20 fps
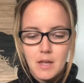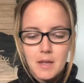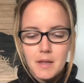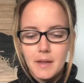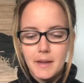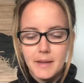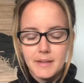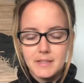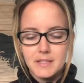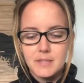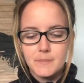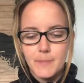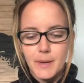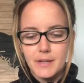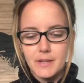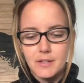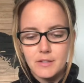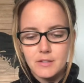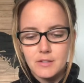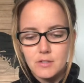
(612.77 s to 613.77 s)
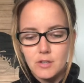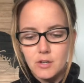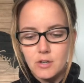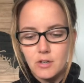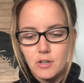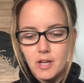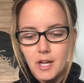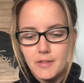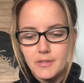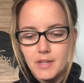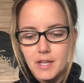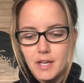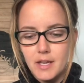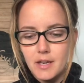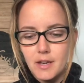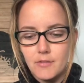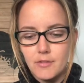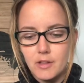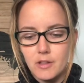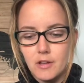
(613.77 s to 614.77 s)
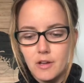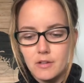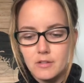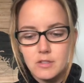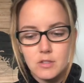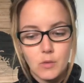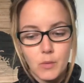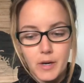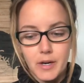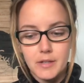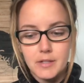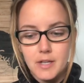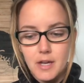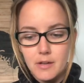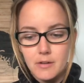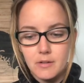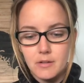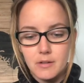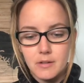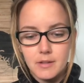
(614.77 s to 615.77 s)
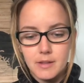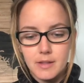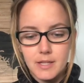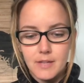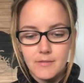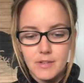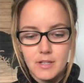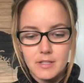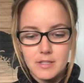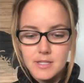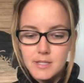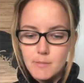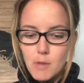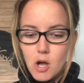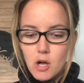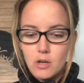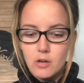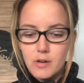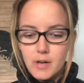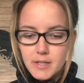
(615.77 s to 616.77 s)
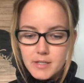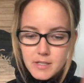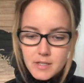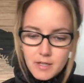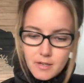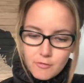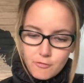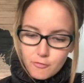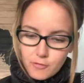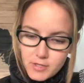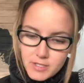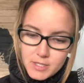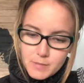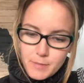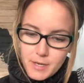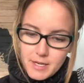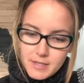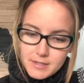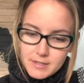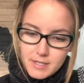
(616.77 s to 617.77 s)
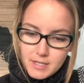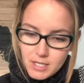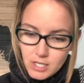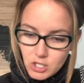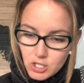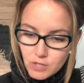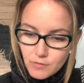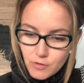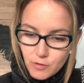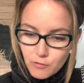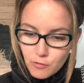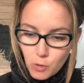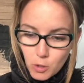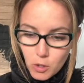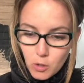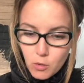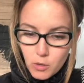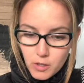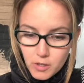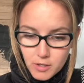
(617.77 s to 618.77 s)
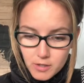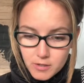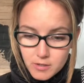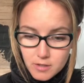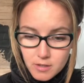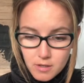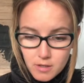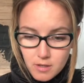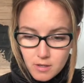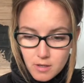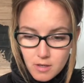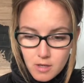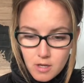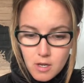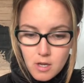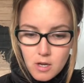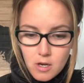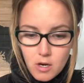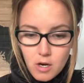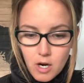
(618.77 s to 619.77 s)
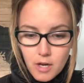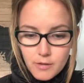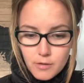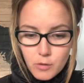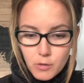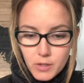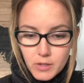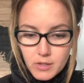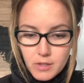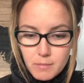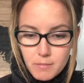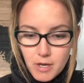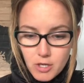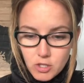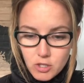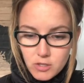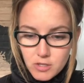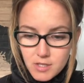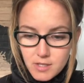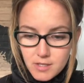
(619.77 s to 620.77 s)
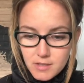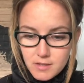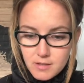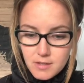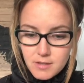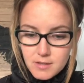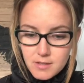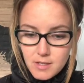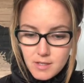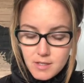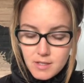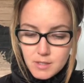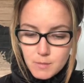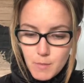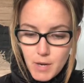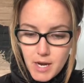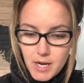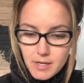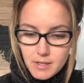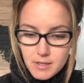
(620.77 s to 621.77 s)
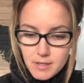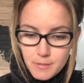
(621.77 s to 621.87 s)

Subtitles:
It spun in a circle at the end of a square tunnel, leaving a small crescent of free space in each of the 4 corners. Goth quickly measured the distance in his mind.